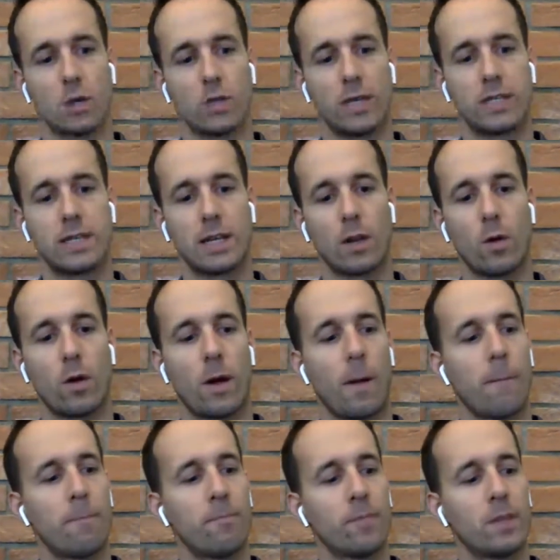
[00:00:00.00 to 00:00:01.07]
So I said, look,
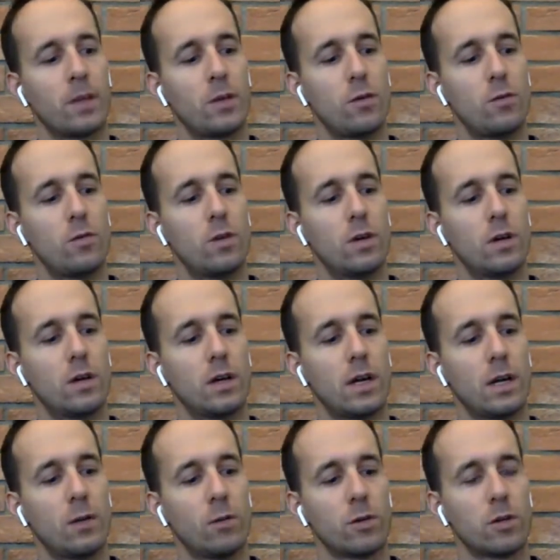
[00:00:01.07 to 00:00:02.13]
you,
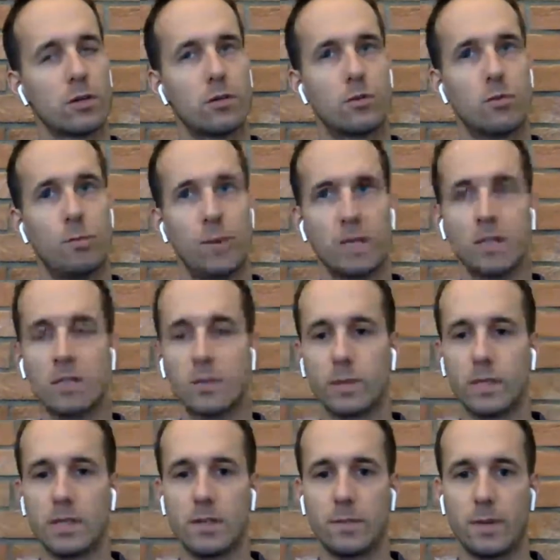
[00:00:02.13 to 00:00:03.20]
in order to do business
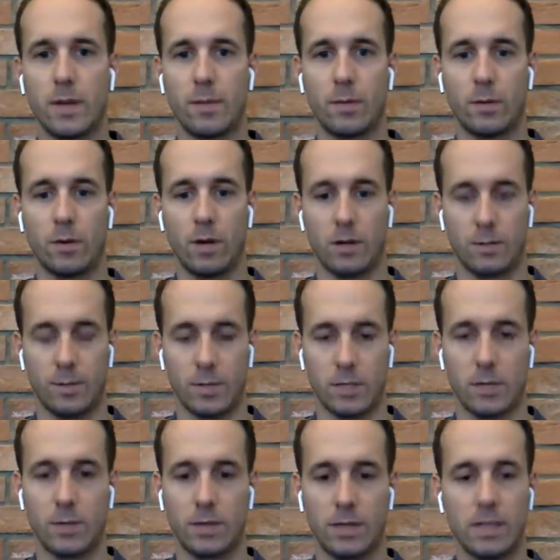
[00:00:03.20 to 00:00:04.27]
with these people,
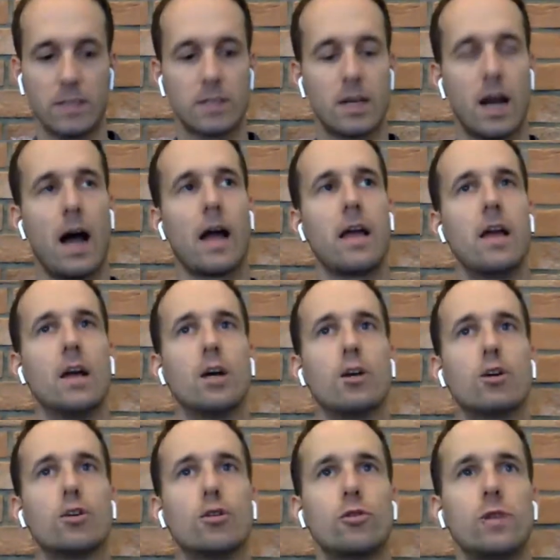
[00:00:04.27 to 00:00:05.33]
especially with this guy,
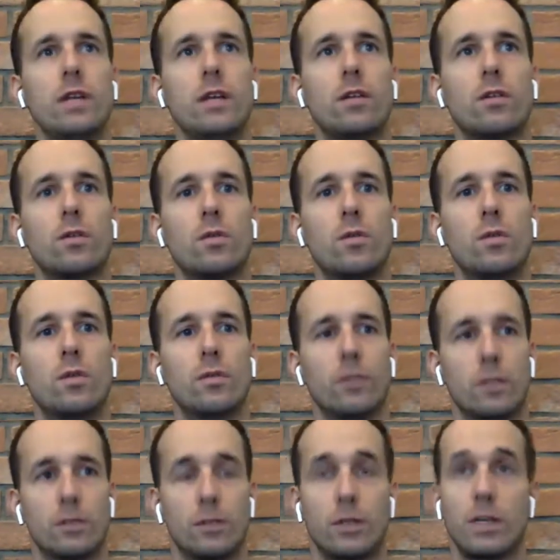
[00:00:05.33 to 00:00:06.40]
you need to,
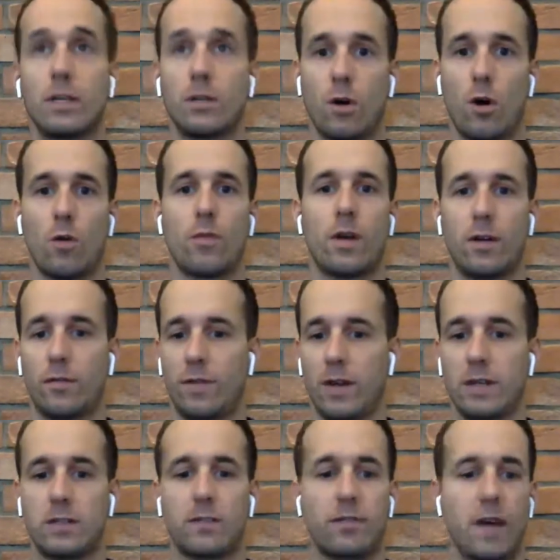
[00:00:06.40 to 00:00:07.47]
first of all, you need to go there
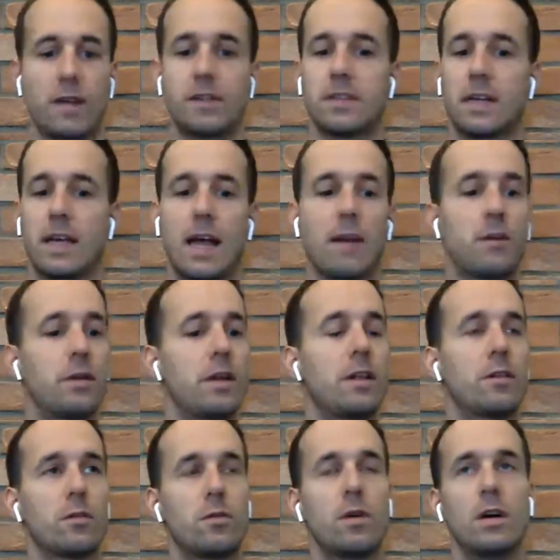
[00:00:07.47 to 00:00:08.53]
face to face again. You
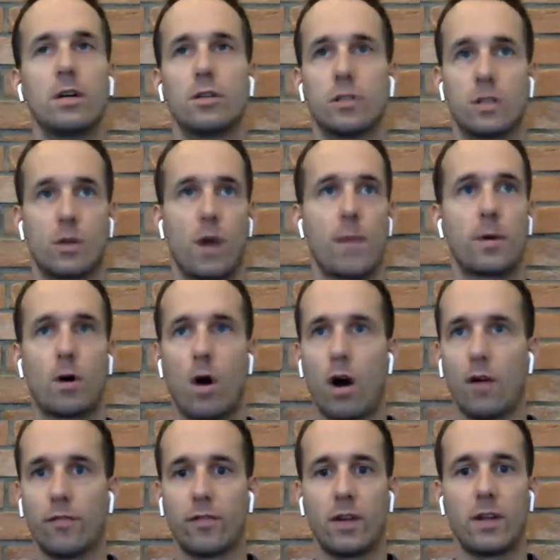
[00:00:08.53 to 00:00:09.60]
need to just grab a
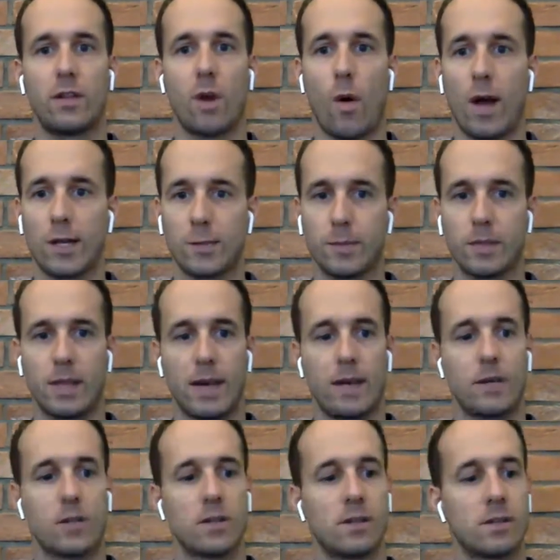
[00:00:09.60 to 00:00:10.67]
coffee, no
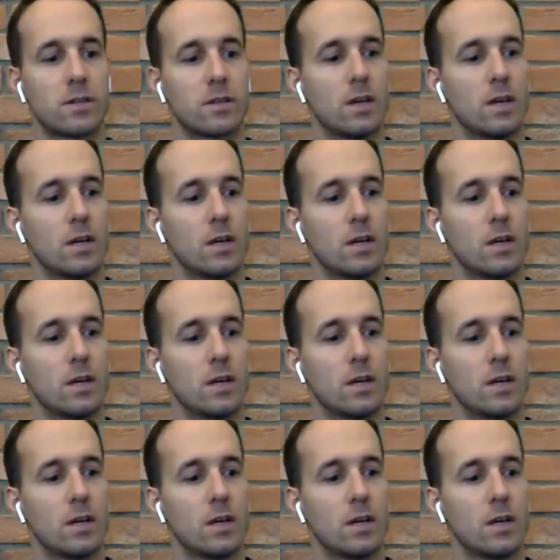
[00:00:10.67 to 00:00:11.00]
expectations